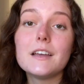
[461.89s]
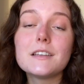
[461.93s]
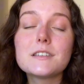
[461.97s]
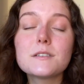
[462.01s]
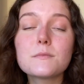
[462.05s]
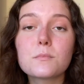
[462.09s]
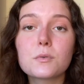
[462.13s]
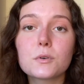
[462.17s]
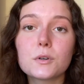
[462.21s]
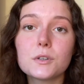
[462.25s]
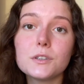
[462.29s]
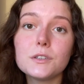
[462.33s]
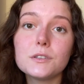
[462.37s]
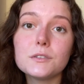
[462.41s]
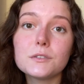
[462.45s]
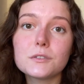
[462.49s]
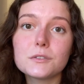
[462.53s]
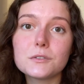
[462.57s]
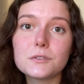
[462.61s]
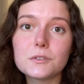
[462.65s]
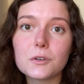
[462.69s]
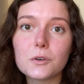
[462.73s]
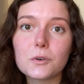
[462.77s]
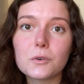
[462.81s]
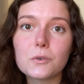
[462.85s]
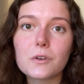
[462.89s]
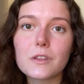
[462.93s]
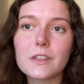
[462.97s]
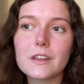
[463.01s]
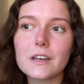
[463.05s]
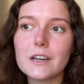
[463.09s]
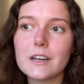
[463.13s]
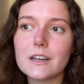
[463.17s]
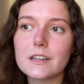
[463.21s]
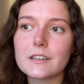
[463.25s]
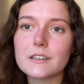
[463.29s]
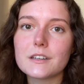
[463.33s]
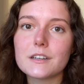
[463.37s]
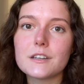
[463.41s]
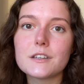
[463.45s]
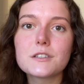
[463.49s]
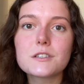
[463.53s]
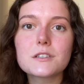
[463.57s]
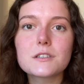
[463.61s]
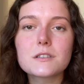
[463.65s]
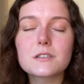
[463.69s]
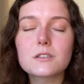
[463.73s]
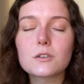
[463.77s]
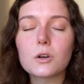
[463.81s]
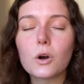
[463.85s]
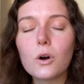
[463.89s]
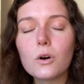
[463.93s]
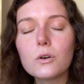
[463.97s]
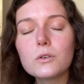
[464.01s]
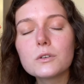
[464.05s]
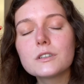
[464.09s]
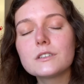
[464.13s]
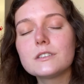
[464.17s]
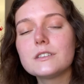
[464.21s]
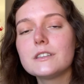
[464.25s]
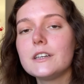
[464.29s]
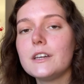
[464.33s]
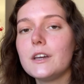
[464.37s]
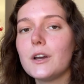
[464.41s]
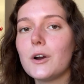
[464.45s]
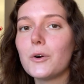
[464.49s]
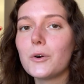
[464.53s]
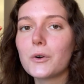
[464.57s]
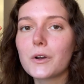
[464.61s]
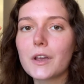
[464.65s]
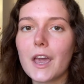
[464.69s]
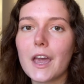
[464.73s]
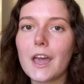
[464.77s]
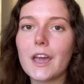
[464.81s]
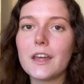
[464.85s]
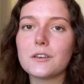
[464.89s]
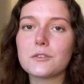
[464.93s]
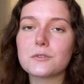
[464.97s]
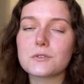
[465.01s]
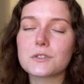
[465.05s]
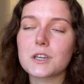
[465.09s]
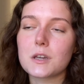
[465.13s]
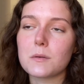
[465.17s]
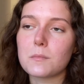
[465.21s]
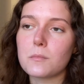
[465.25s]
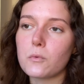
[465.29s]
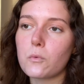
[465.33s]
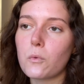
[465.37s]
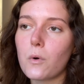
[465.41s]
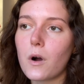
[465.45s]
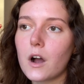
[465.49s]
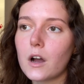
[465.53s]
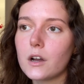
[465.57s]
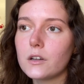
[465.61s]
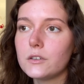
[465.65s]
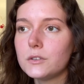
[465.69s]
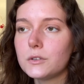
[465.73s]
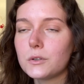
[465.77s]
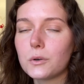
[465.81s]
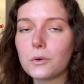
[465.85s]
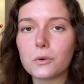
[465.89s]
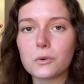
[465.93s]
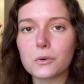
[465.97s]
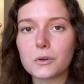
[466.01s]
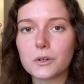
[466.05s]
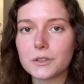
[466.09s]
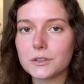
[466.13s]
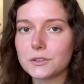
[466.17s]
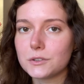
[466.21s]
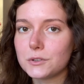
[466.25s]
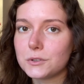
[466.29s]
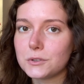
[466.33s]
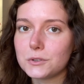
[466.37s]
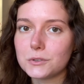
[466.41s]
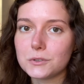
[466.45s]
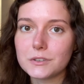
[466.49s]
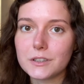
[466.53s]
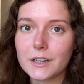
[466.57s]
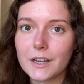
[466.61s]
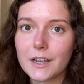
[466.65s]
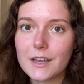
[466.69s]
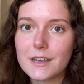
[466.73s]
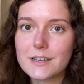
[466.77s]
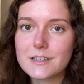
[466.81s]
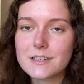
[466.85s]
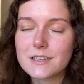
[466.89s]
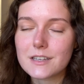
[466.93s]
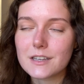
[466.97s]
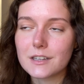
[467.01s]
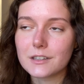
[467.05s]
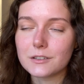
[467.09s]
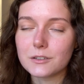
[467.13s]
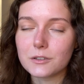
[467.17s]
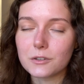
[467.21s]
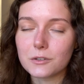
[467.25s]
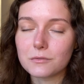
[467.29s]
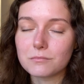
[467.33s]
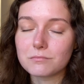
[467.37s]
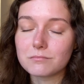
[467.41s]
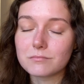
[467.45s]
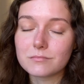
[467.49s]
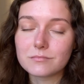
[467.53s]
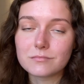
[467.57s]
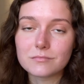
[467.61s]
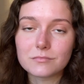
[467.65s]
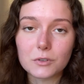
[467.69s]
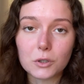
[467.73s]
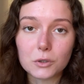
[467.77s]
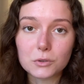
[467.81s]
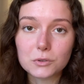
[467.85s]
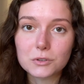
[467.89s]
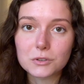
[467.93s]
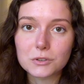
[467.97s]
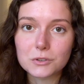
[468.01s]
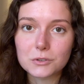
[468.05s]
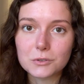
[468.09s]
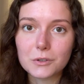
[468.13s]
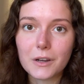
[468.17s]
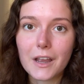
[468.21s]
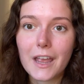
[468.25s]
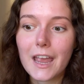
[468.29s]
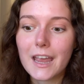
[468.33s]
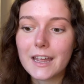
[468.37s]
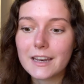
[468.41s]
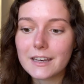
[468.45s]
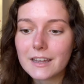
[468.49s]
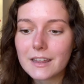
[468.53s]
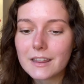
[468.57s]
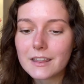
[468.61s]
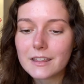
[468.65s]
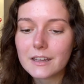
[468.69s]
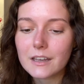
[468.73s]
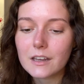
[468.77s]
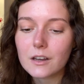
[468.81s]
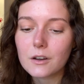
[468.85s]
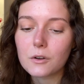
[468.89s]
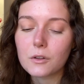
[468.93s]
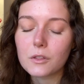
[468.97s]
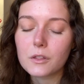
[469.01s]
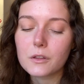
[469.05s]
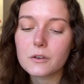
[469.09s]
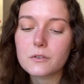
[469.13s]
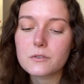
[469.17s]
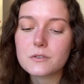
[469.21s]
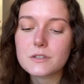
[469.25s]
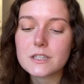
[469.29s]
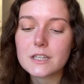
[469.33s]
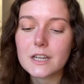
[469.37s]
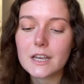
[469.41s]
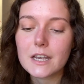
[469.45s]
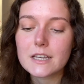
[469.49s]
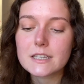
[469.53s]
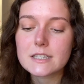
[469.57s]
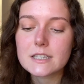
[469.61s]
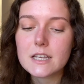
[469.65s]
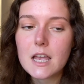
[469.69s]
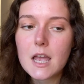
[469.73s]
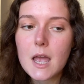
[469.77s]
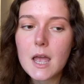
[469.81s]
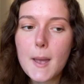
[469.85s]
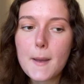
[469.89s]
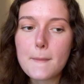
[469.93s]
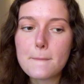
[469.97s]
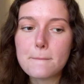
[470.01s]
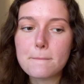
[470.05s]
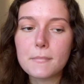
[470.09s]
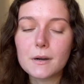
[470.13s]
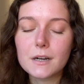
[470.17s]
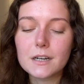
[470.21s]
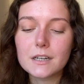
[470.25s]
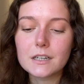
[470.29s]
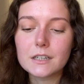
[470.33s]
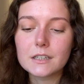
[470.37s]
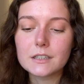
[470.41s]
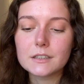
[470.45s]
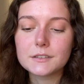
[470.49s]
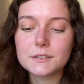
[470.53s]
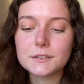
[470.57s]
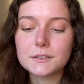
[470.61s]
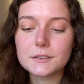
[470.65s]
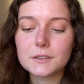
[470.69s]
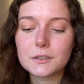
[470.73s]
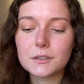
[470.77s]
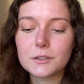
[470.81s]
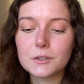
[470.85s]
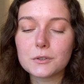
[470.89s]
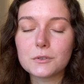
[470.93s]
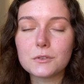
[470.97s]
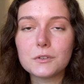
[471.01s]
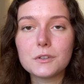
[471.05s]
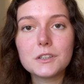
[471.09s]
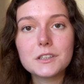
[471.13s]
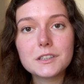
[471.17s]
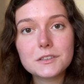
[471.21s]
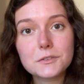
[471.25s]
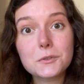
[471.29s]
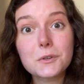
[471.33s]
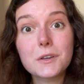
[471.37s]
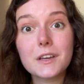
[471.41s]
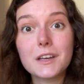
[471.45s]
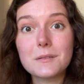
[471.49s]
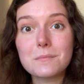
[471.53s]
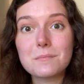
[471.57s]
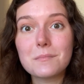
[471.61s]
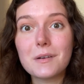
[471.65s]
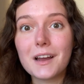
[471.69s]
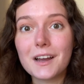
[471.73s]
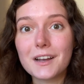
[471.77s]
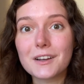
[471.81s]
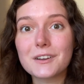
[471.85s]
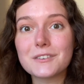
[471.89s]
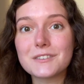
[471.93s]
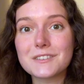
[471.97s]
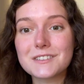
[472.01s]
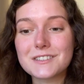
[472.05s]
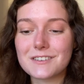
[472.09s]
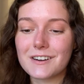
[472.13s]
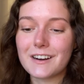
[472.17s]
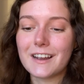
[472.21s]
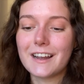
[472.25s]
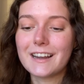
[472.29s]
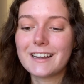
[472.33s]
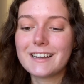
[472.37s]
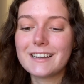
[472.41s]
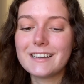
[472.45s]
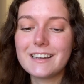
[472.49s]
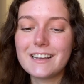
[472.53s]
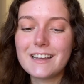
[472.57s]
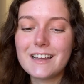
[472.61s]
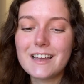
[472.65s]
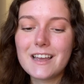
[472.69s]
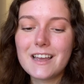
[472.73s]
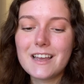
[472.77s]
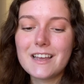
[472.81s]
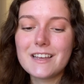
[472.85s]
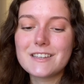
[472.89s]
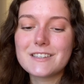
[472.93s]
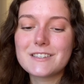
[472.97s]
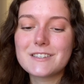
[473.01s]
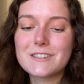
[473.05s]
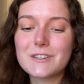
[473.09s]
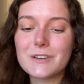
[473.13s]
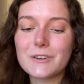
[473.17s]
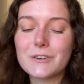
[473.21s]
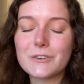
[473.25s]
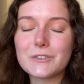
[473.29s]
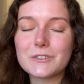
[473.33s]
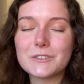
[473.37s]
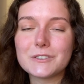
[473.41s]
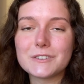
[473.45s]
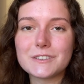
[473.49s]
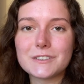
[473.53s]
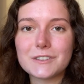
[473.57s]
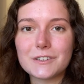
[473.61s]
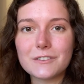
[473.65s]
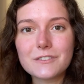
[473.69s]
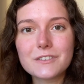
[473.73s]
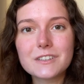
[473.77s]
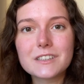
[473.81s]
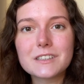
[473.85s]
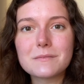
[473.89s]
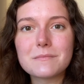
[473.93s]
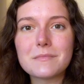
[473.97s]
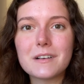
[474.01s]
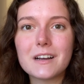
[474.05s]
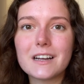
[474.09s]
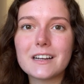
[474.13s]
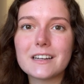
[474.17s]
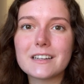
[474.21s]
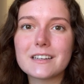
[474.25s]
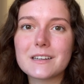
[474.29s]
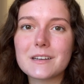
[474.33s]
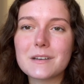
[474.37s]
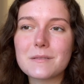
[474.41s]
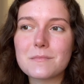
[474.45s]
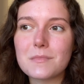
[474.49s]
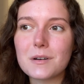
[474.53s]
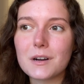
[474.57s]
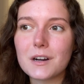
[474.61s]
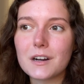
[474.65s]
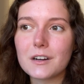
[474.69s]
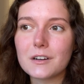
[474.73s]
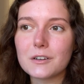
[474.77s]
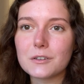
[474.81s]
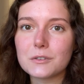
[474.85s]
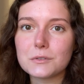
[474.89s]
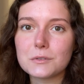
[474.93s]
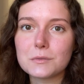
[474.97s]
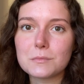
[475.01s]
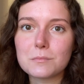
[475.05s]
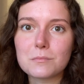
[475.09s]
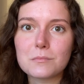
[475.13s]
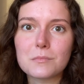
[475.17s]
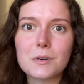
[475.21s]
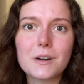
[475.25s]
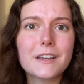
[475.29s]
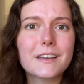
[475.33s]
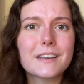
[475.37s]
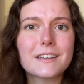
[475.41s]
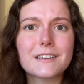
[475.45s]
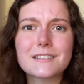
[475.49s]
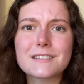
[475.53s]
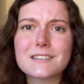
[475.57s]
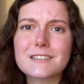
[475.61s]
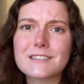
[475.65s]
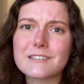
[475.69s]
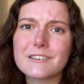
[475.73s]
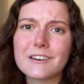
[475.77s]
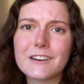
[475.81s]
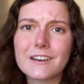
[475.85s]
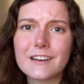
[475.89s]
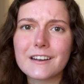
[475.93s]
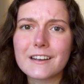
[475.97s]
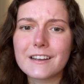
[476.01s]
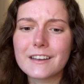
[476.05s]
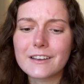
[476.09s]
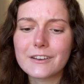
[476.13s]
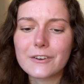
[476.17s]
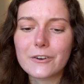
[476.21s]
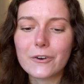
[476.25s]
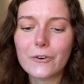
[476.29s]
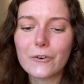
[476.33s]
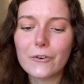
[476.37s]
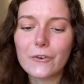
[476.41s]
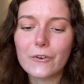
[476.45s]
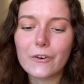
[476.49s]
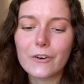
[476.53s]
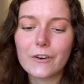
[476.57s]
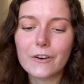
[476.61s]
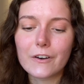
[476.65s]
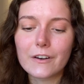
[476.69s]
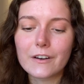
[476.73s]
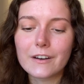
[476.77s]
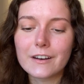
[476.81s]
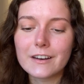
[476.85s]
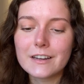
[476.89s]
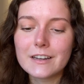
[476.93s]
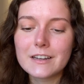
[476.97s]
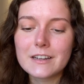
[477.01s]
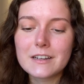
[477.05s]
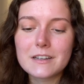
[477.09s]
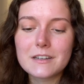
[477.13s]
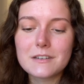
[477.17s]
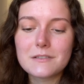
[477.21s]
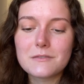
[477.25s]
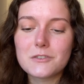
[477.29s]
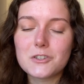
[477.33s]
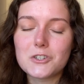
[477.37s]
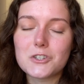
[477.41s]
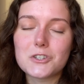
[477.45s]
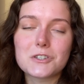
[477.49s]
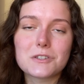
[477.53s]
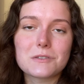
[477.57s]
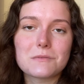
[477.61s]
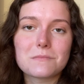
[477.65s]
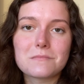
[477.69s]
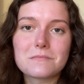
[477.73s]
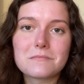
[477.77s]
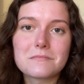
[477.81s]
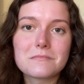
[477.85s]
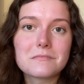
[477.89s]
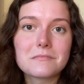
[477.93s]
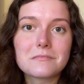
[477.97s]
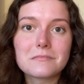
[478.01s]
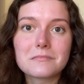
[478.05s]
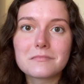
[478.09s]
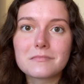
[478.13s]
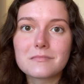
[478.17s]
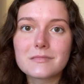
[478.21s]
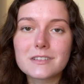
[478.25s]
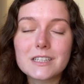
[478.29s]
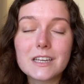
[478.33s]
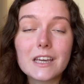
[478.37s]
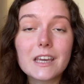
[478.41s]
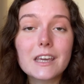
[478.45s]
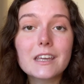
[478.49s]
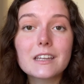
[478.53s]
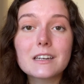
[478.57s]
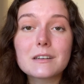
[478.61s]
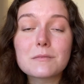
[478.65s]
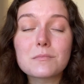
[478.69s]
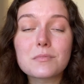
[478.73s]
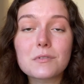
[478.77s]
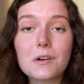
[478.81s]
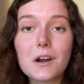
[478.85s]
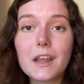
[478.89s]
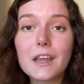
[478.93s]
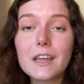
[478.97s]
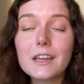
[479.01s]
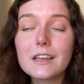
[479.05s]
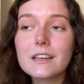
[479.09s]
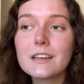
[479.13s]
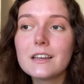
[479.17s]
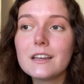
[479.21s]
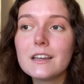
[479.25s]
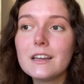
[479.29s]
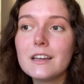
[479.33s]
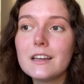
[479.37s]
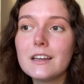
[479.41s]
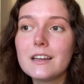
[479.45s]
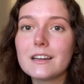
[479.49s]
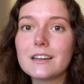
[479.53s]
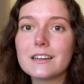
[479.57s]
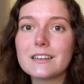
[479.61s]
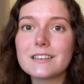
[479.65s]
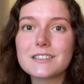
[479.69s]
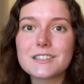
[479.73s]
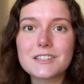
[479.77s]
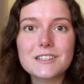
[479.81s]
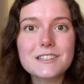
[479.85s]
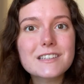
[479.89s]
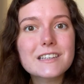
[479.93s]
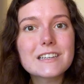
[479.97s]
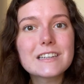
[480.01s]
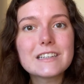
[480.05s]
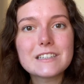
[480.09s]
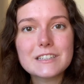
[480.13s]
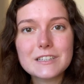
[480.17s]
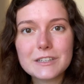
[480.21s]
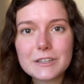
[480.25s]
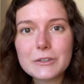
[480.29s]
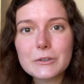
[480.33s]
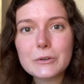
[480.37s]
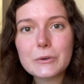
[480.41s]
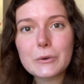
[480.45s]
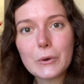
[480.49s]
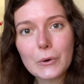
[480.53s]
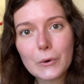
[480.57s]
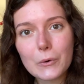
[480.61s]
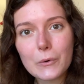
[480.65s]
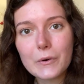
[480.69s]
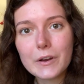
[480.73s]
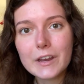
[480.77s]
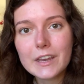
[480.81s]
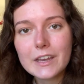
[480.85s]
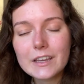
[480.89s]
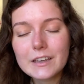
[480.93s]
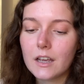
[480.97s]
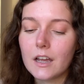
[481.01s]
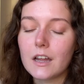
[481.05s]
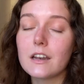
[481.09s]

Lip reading: It's important to know that it's totally okay to skip 1 or 2 days and not to do anything on those days, but you need to get back on track. So don't feel bad about breaking a strike or just taking a break. Just continue going.